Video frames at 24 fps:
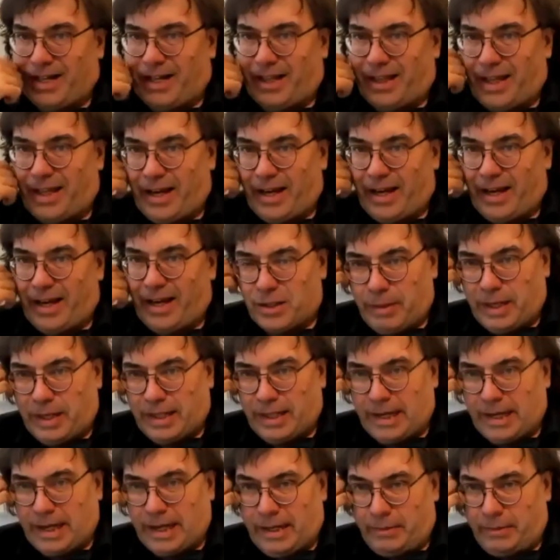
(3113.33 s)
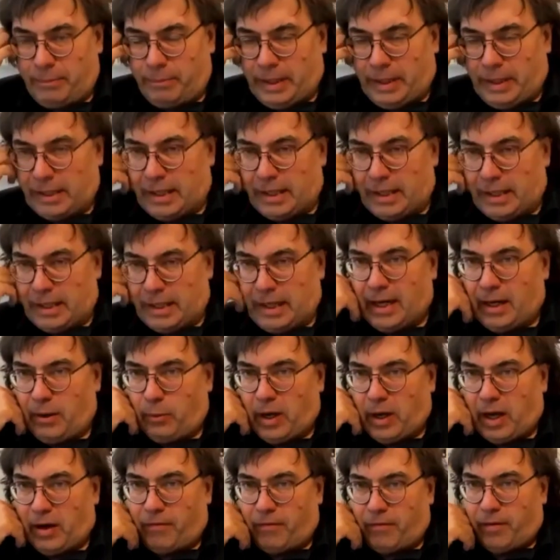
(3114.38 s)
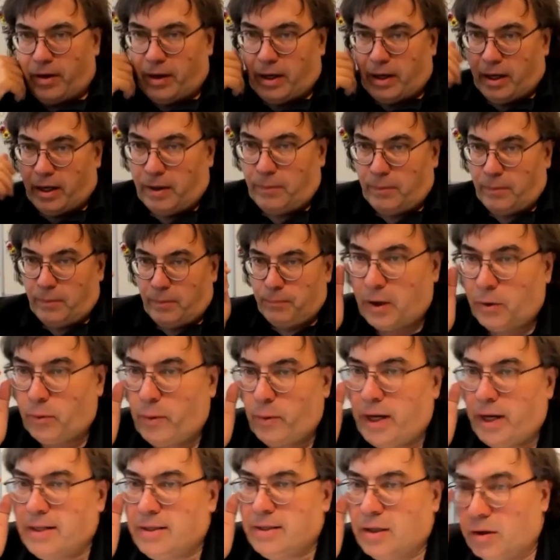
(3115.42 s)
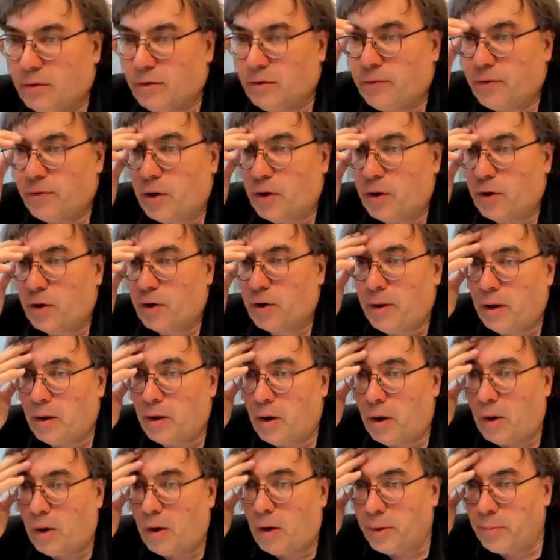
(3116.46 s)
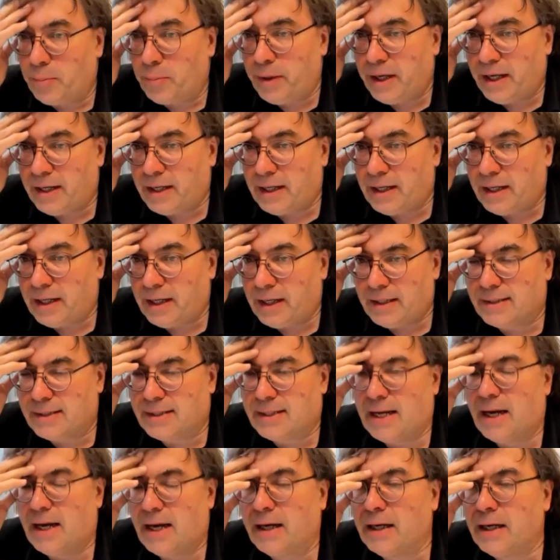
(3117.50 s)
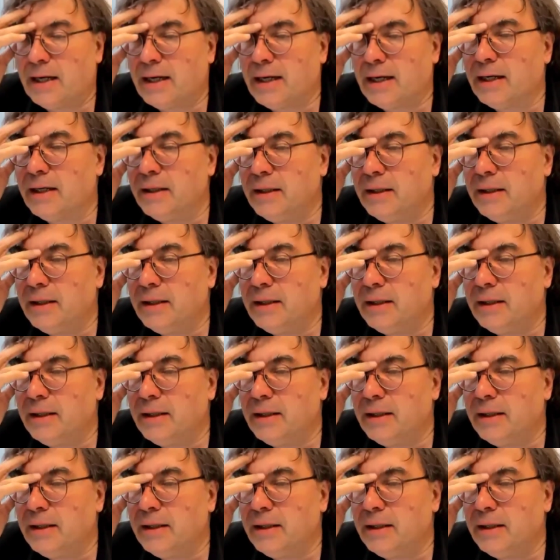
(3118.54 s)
Uh, thanks, Magdalena. We have a, uh, um, a question from uh, Zhang.